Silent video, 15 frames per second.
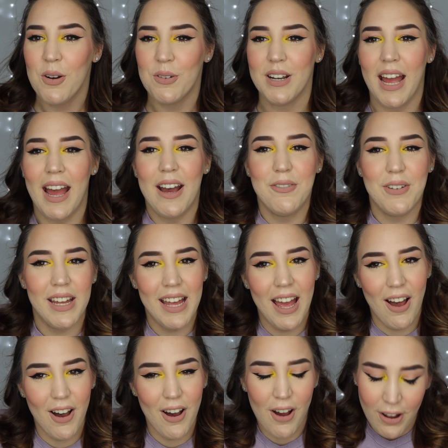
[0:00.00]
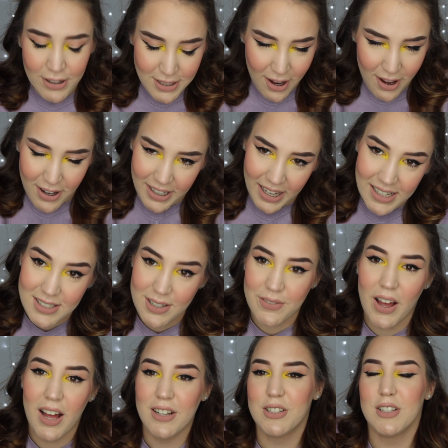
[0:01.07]
We have hit our target of
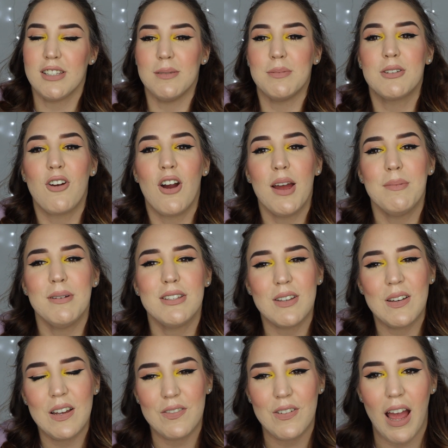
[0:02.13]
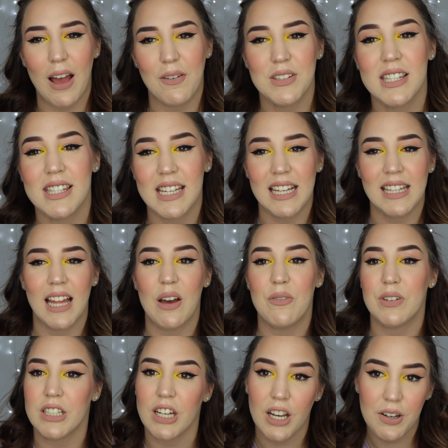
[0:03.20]
100 subscribers, so if you haven't seen that
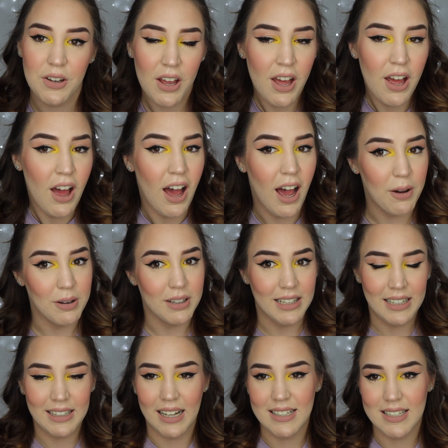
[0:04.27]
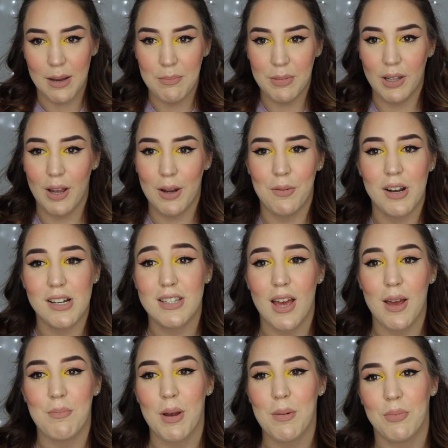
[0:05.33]
video, I will link that down below, where I
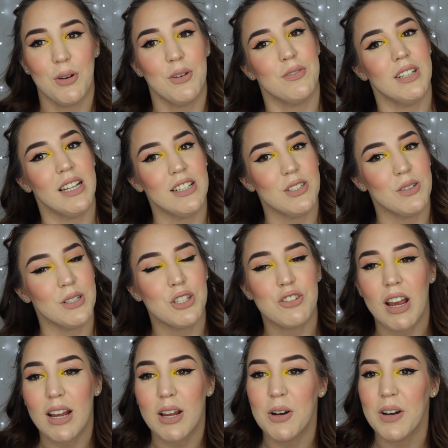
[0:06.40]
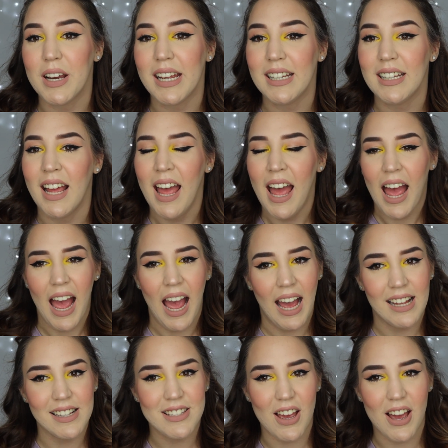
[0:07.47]
turn my boyfriend into a drag queen.
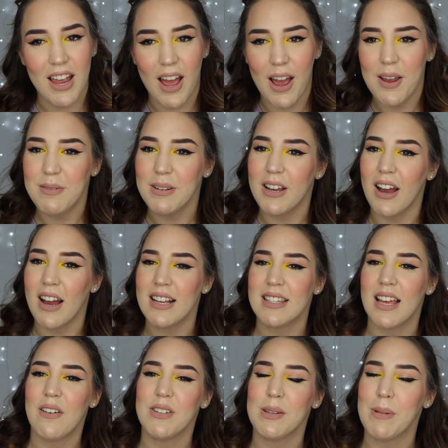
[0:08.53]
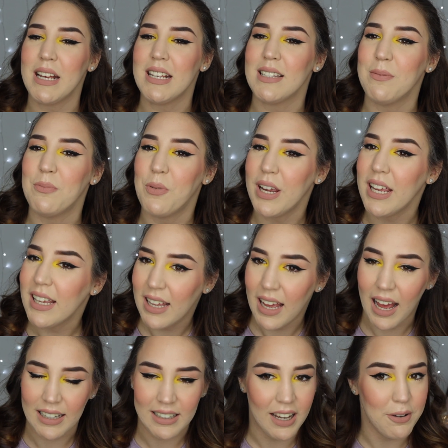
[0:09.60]
And I hope you guys have an amazing week,
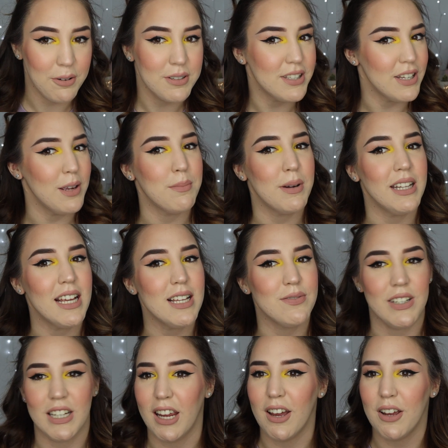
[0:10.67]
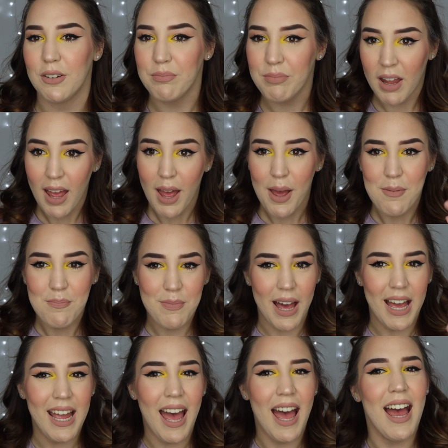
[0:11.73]
and I will see you in my next video.
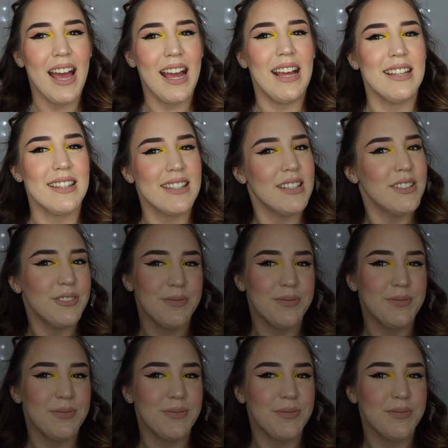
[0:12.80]
Bye guys!